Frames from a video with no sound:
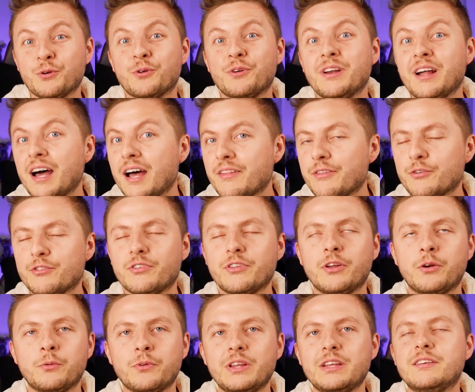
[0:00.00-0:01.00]
you're not, there's
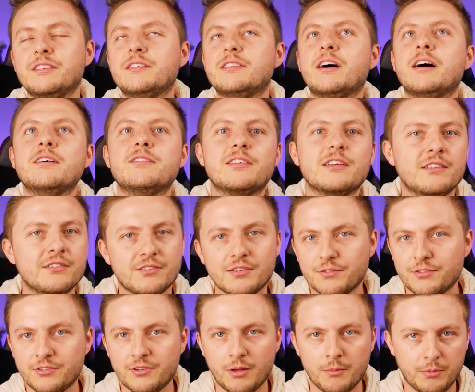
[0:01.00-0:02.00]
literally dozens of
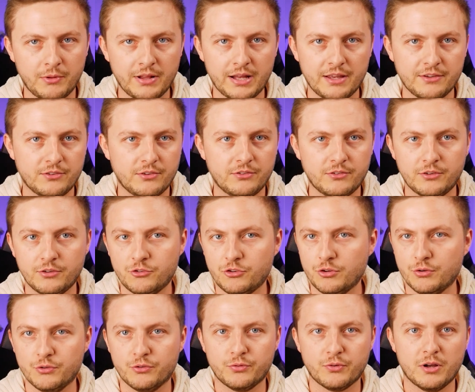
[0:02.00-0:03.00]
subclasses to
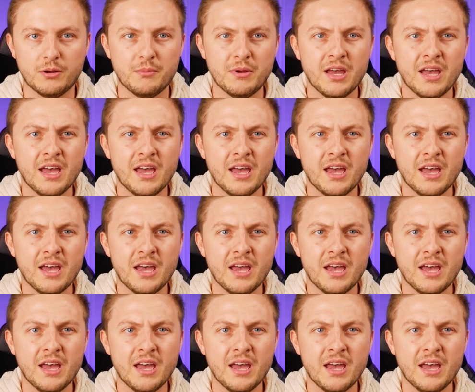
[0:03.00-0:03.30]
choose from.